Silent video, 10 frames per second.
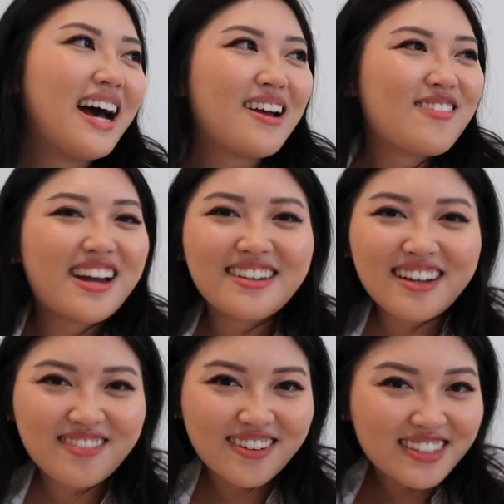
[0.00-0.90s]
I'm
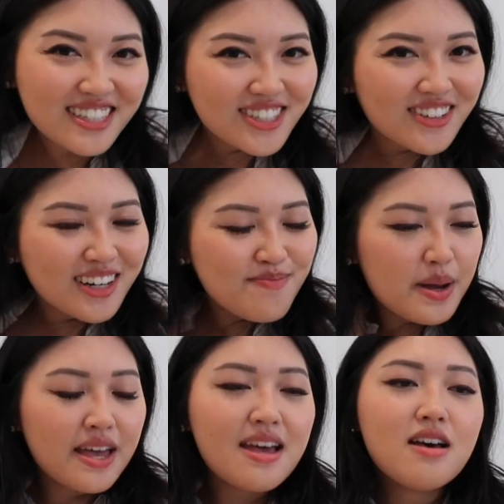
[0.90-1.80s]
not really sure,
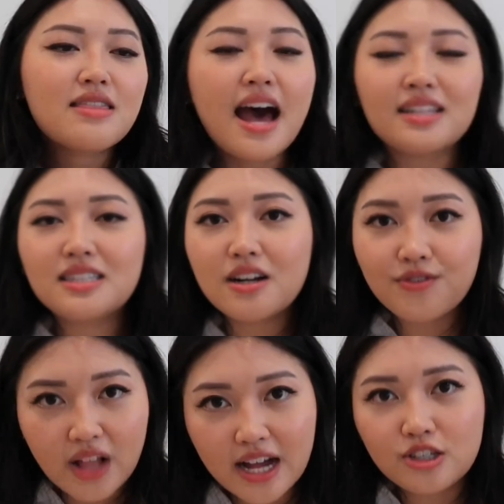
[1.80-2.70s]
but that's their
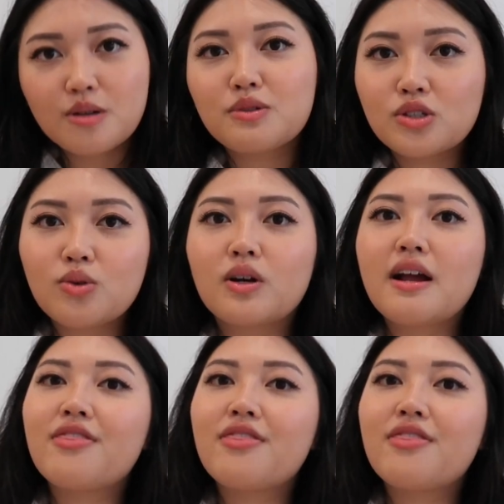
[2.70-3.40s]
flagship store,